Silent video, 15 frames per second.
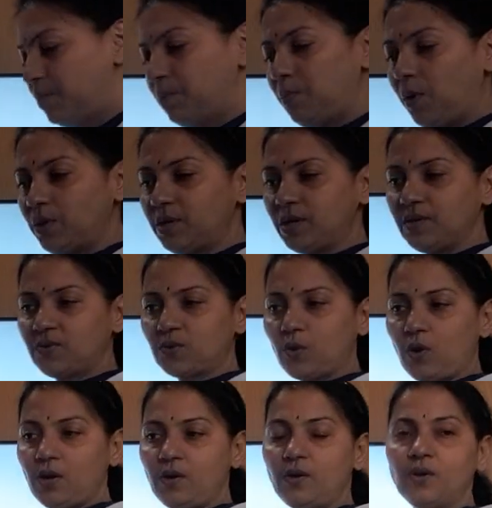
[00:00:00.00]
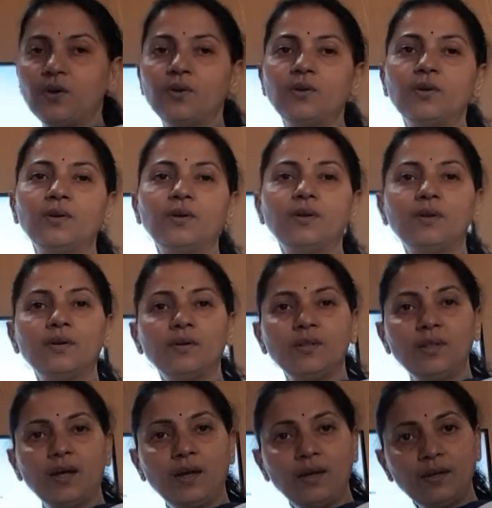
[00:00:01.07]
border is called
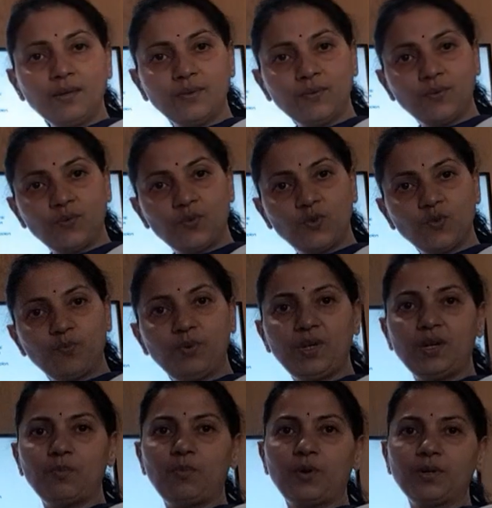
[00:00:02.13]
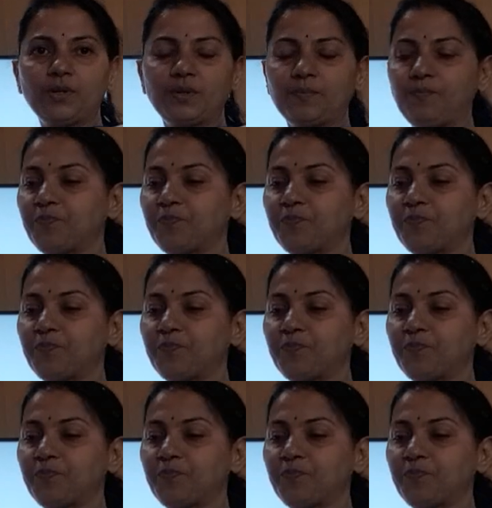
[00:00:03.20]
the superior border.